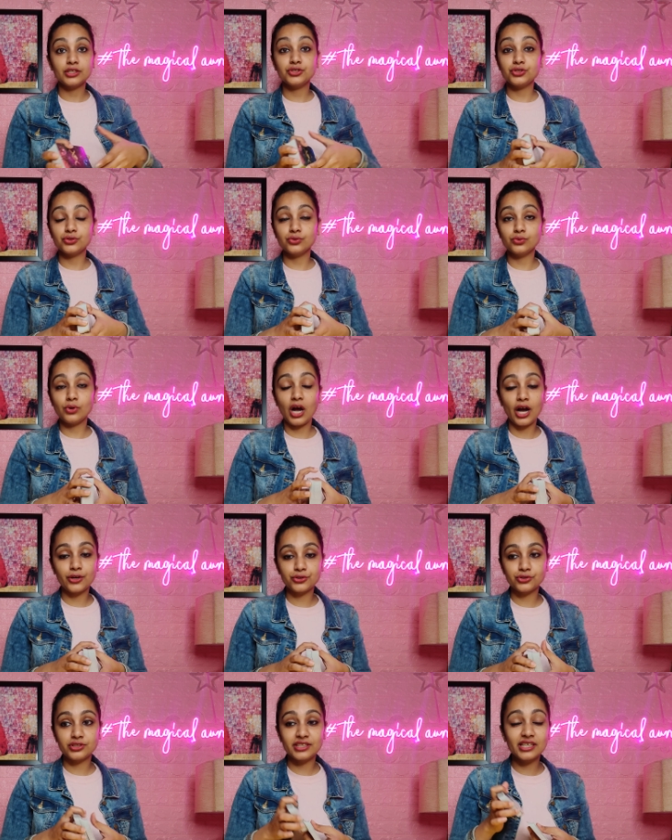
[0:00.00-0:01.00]
to
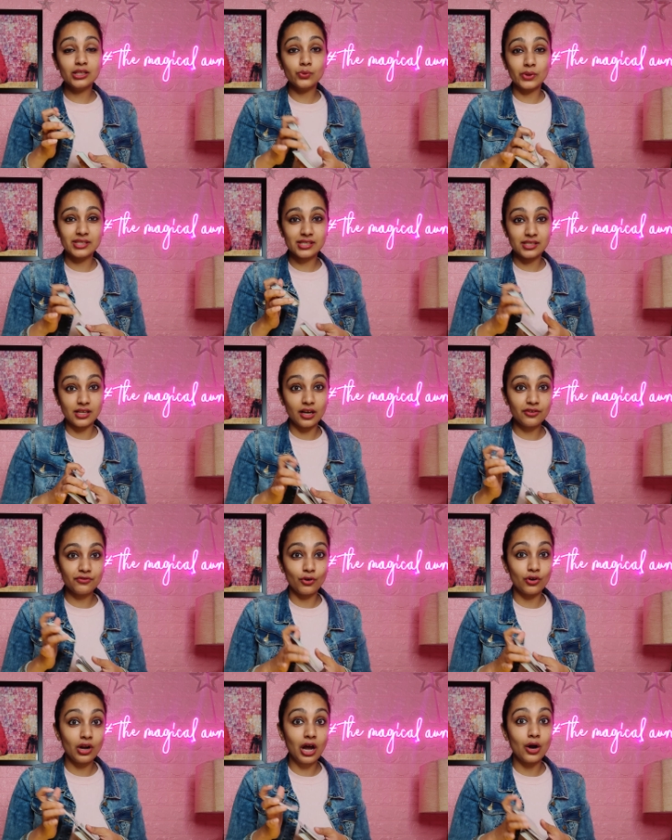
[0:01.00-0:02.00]
how to deal with
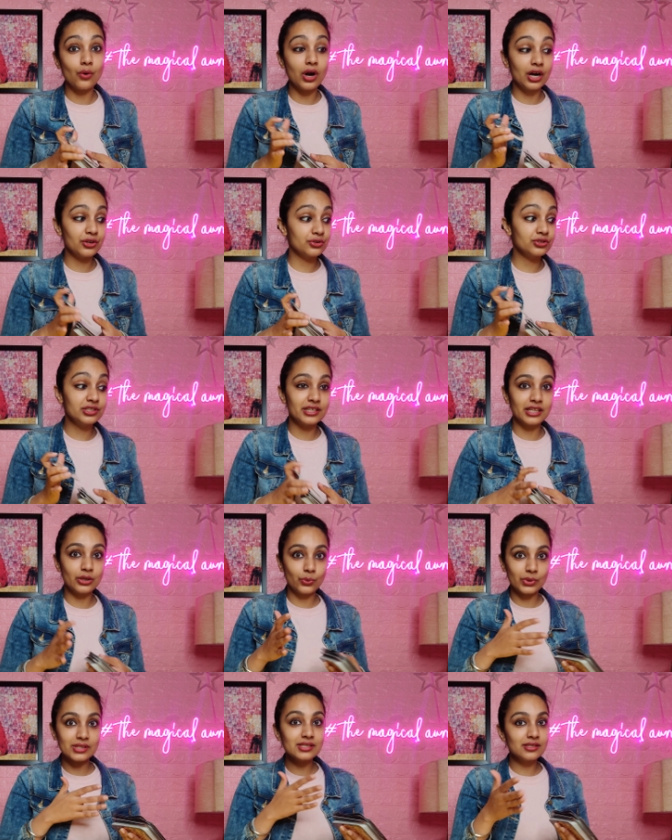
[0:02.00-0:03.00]
stuff, or how are you
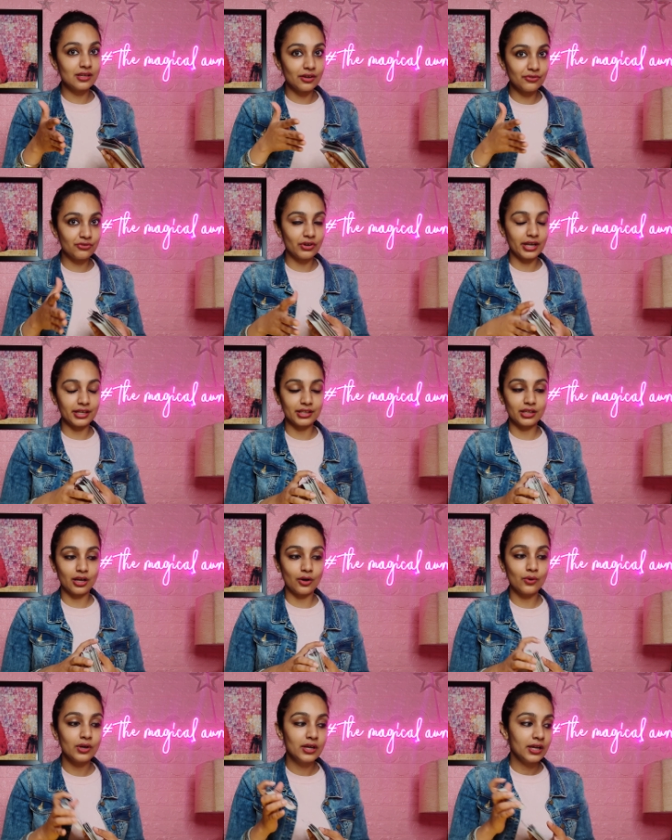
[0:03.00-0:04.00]
dealing with stuff right
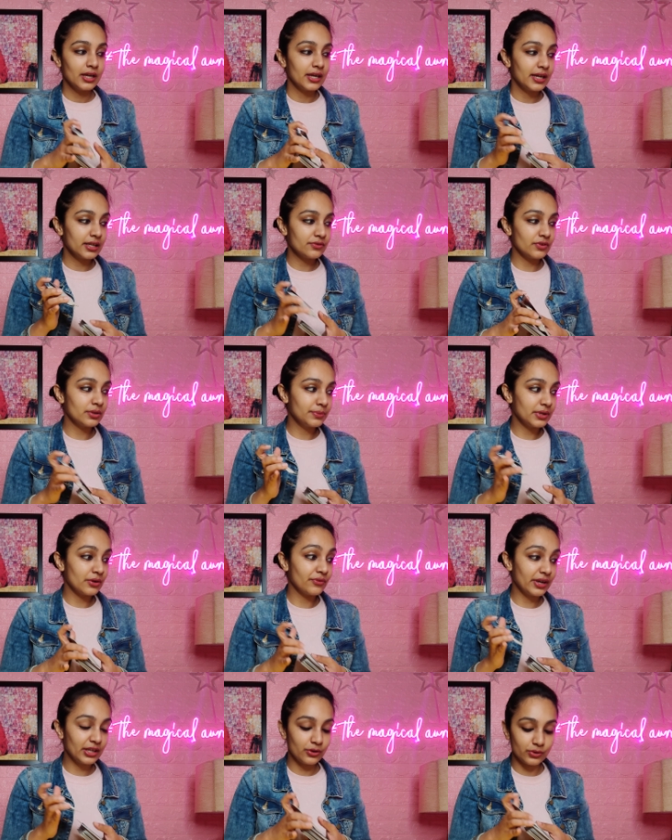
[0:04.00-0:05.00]
now. It will be
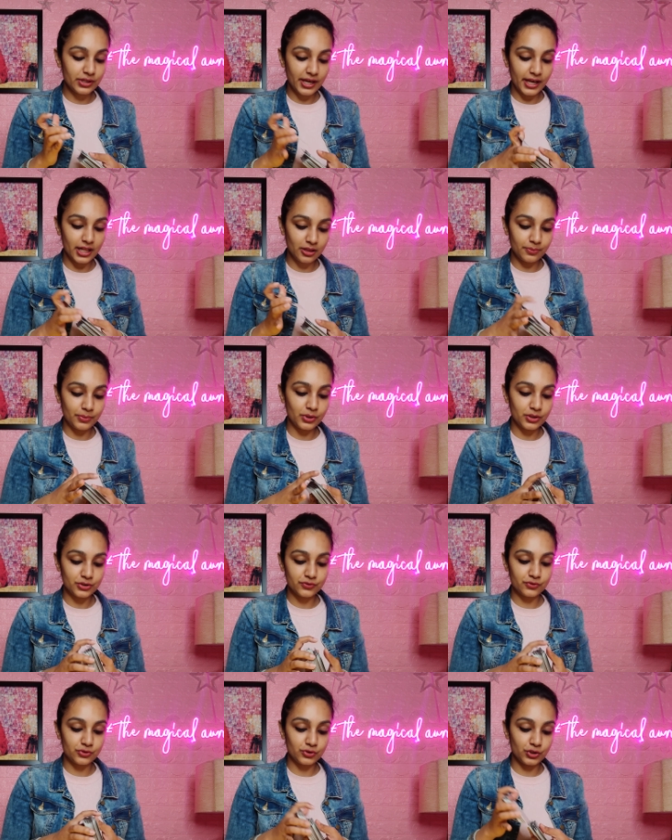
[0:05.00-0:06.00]
a very good help
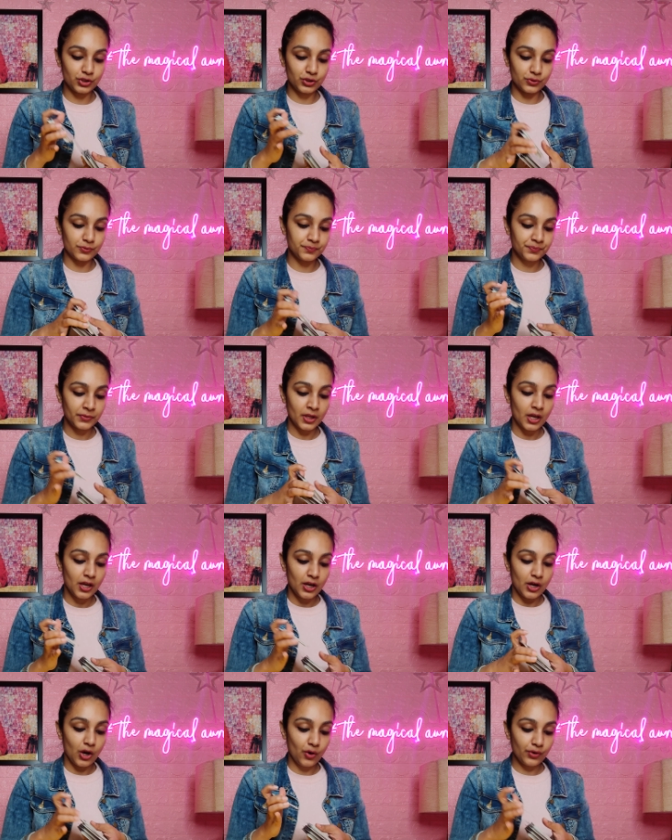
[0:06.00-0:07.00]
to you.
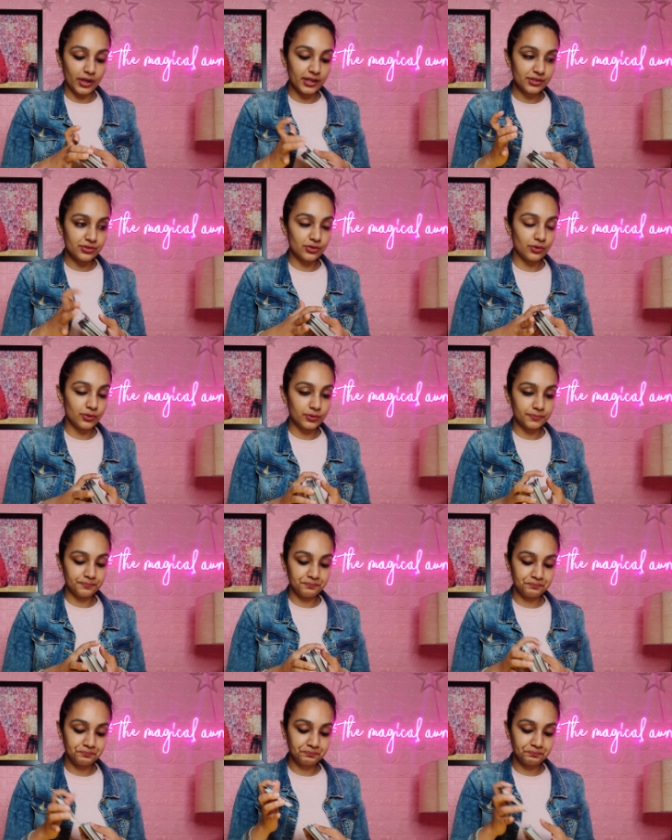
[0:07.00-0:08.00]
Okay, so
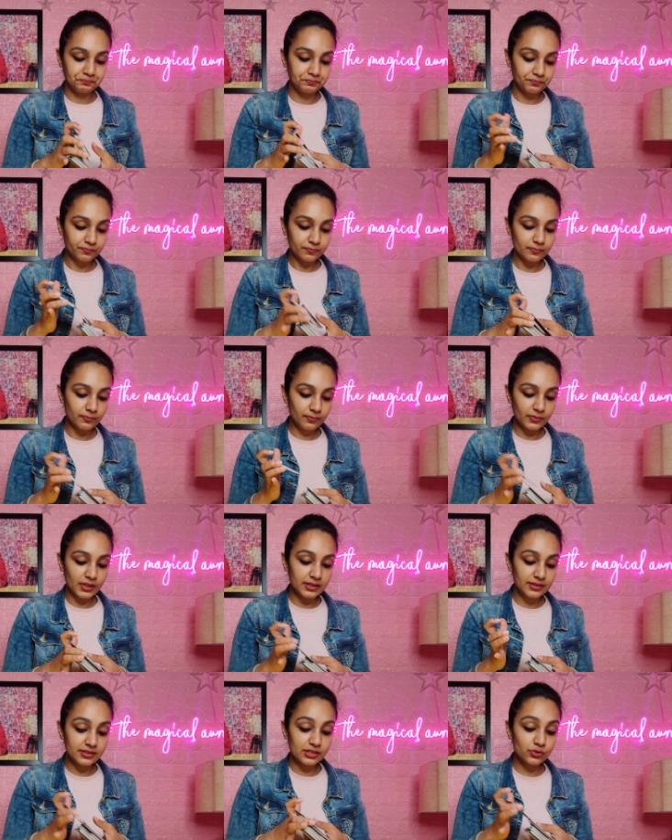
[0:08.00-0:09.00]

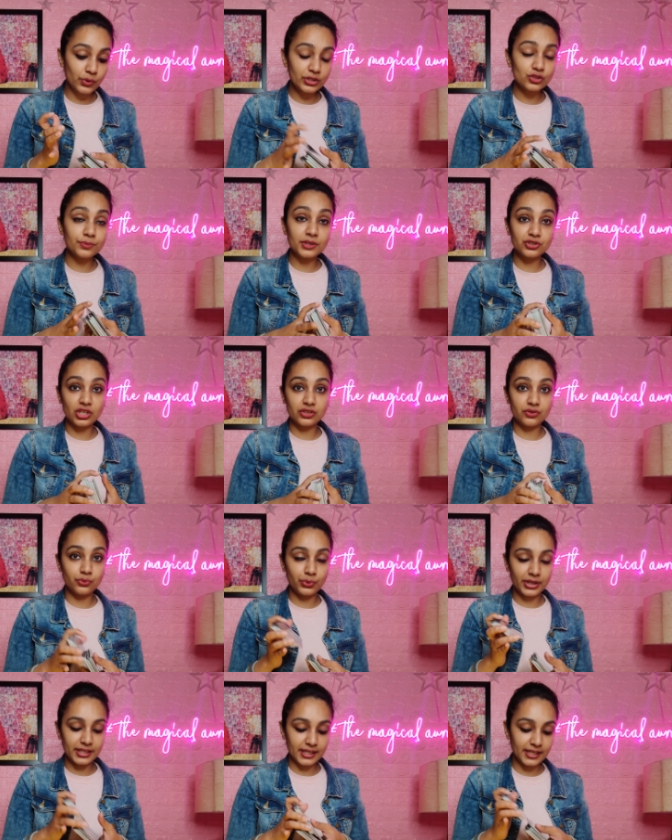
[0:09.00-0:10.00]
this is going to be a
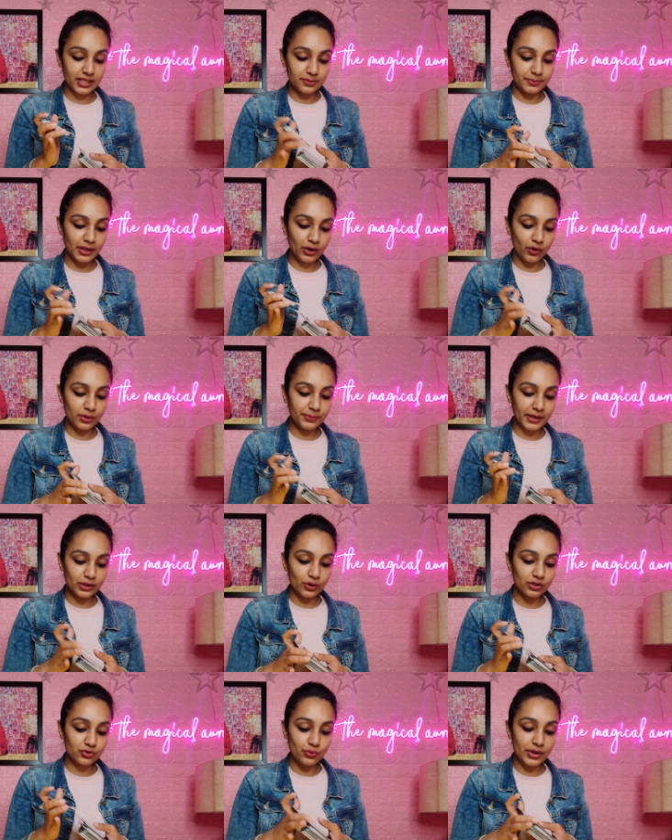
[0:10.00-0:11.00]
general reading. It may or may
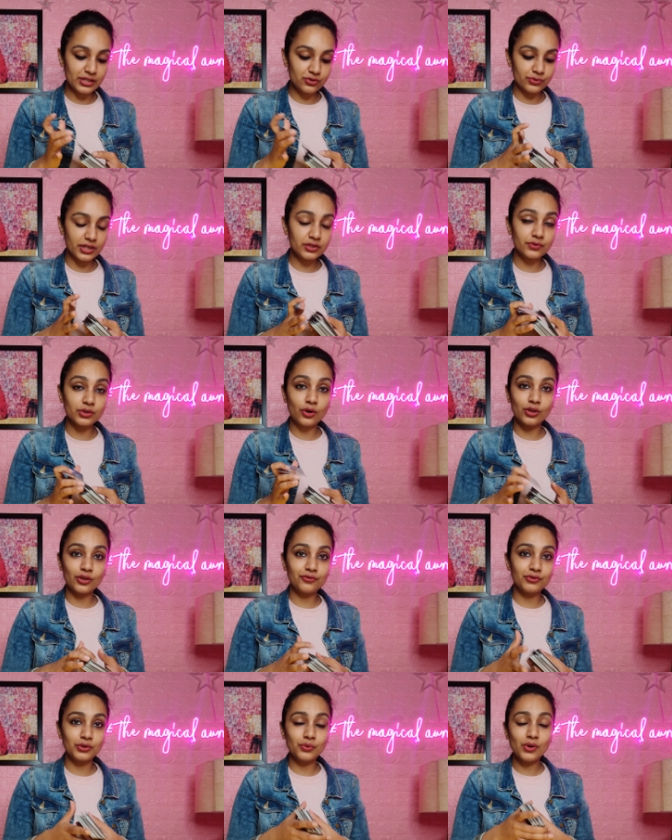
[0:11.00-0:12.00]
not resonate with all
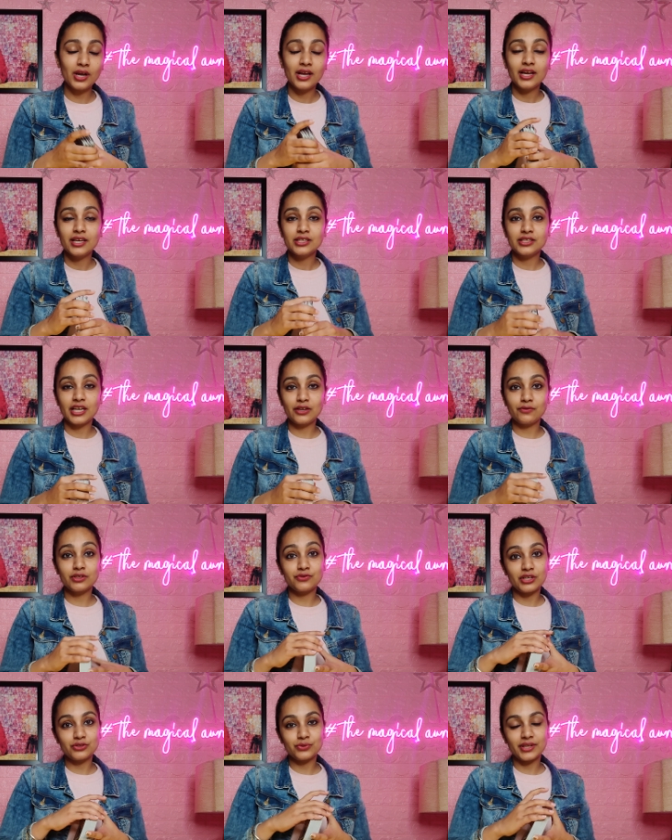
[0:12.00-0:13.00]
of you. Take
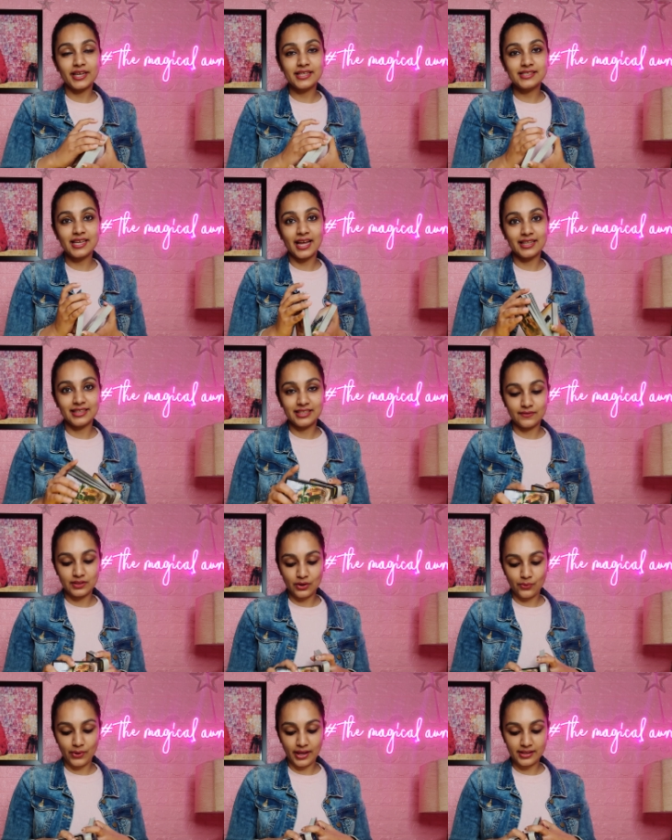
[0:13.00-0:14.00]
what resonates and leave
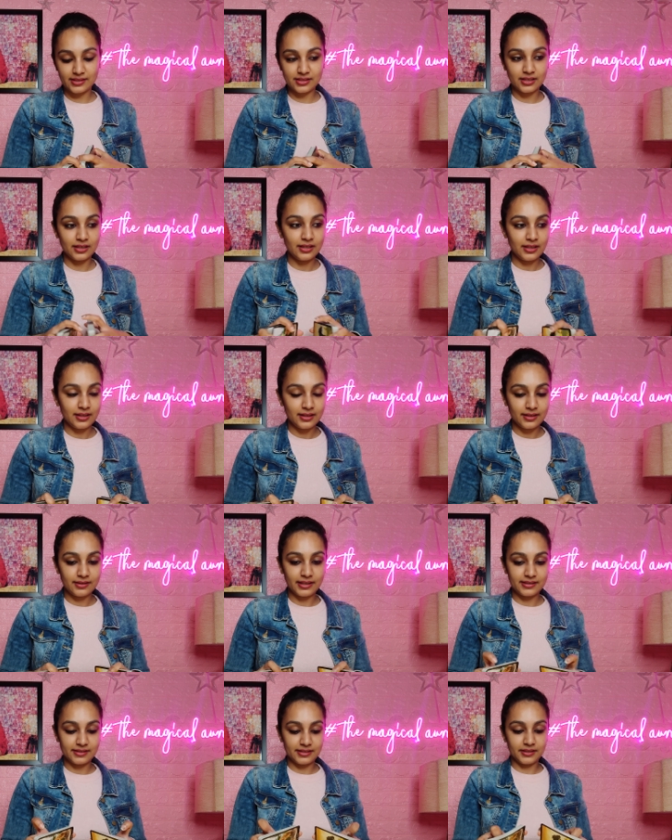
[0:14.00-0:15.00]
the rest.
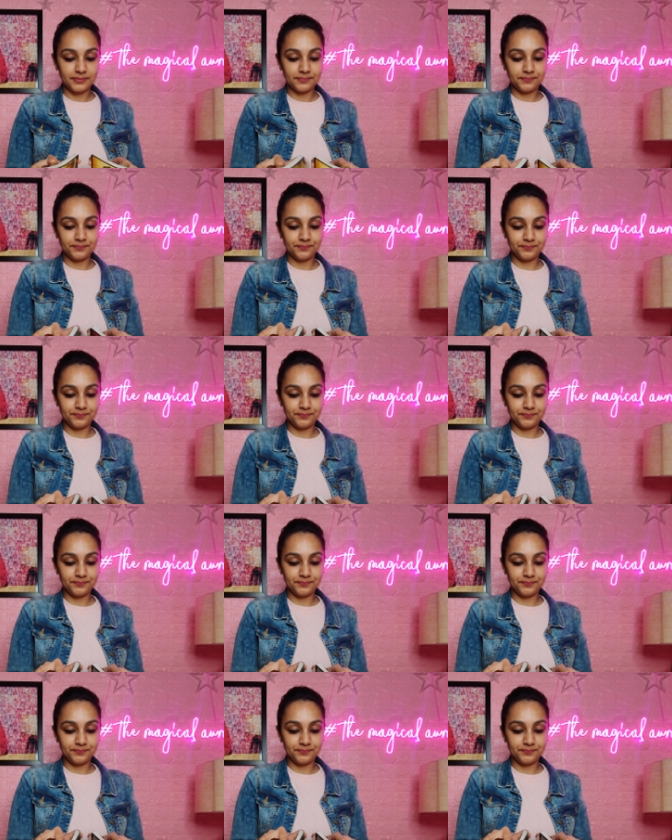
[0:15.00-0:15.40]
Let's see.